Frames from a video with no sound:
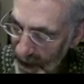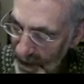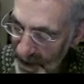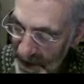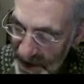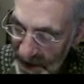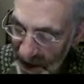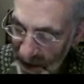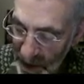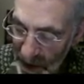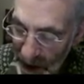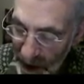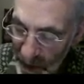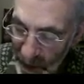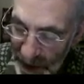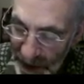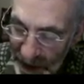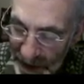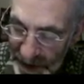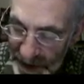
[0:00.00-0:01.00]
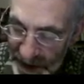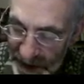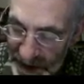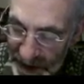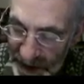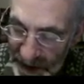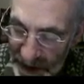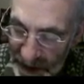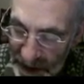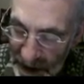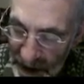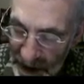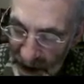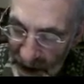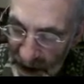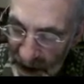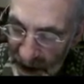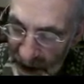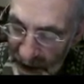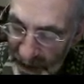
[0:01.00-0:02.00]
So we notice that
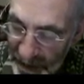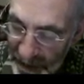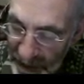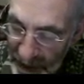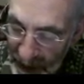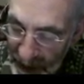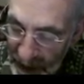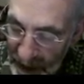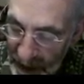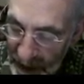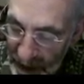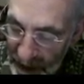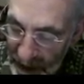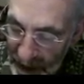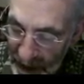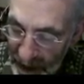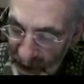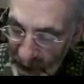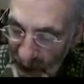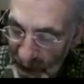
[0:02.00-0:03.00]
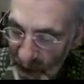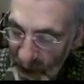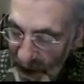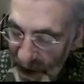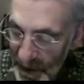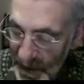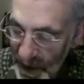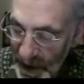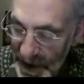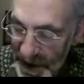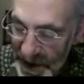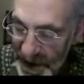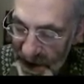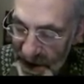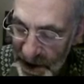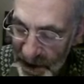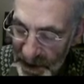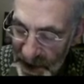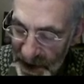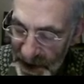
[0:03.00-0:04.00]
we
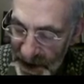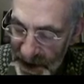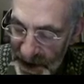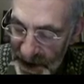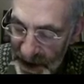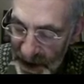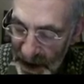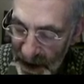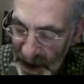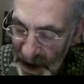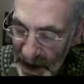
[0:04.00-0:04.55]
assumed that